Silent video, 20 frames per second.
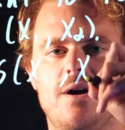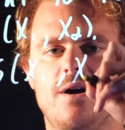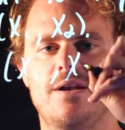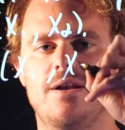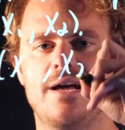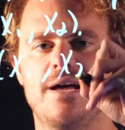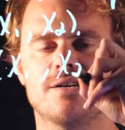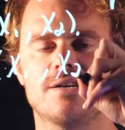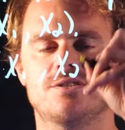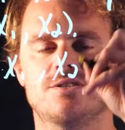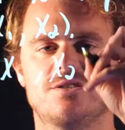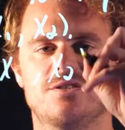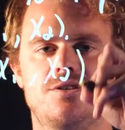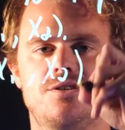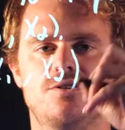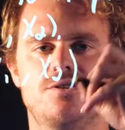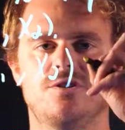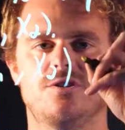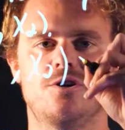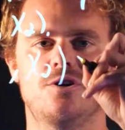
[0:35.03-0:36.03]

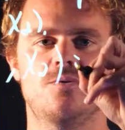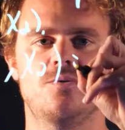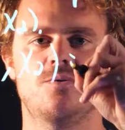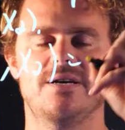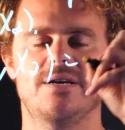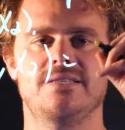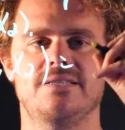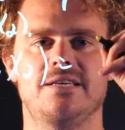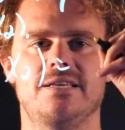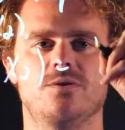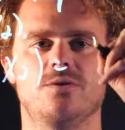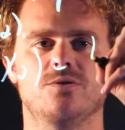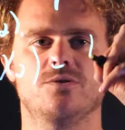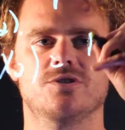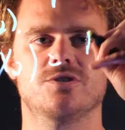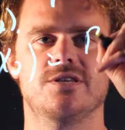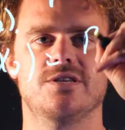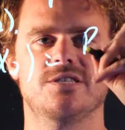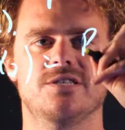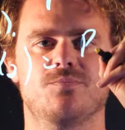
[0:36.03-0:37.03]
x2 is equal to
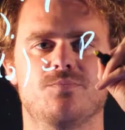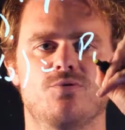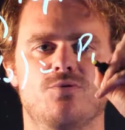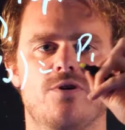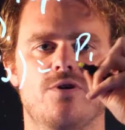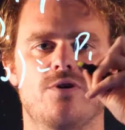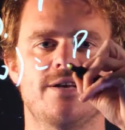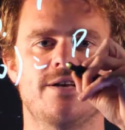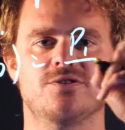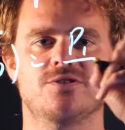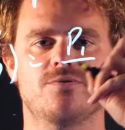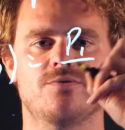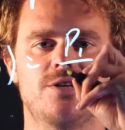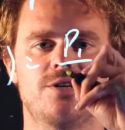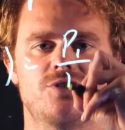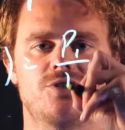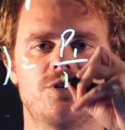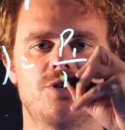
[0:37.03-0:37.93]
this price ratio.